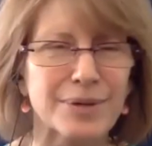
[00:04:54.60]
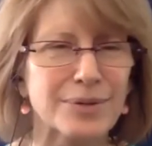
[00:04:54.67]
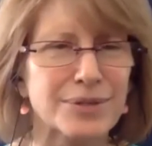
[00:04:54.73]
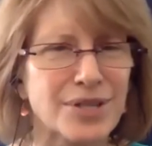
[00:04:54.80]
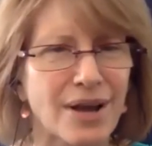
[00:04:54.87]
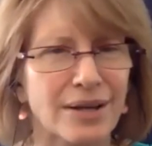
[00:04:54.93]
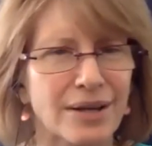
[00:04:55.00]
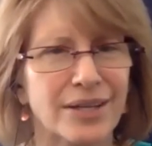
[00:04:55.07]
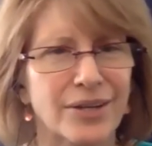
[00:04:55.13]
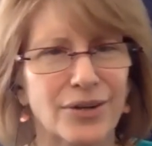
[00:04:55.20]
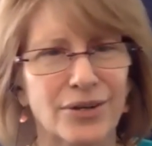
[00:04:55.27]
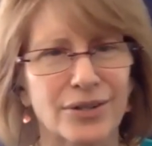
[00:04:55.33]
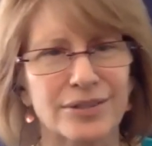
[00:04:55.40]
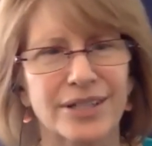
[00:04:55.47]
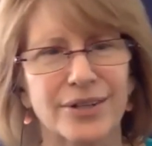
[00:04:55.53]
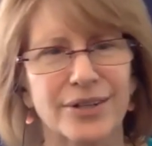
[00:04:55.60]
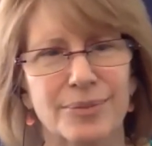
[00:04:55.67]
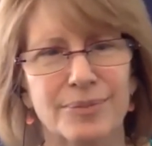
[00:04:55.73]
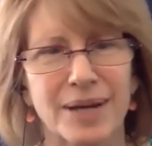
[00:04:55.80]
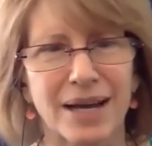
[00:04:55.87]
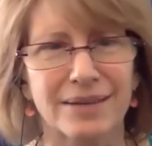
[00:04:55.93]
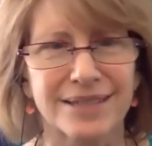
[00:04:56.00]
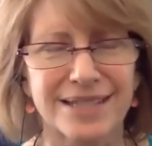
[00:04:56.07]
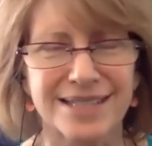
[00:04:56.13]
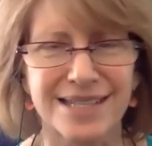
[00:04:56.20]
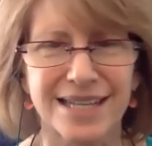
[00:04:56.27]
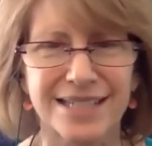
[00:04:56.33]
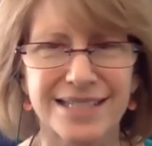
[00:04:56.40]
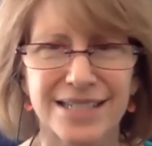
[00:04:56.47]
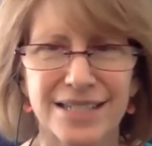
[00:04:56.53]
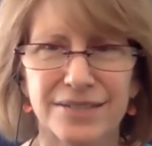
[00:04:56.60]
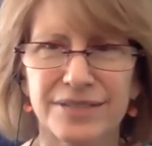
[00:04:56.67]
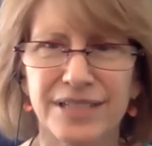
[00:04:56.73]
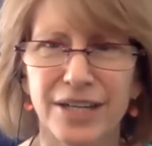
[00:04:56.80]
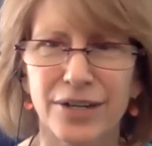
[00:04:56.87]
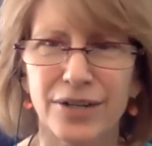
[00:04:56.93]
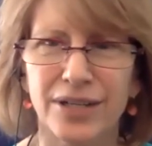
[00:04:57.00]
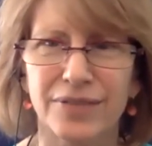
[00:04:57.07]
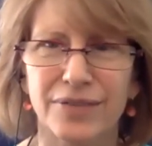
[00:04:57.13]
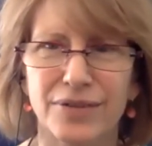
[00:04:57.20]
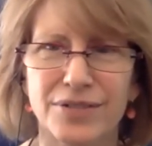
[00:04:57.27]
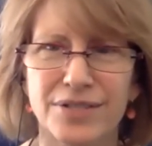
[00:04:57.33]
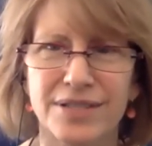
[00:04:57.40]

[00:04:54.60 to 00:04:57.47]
And we were talking earlier about this idea of caregivers,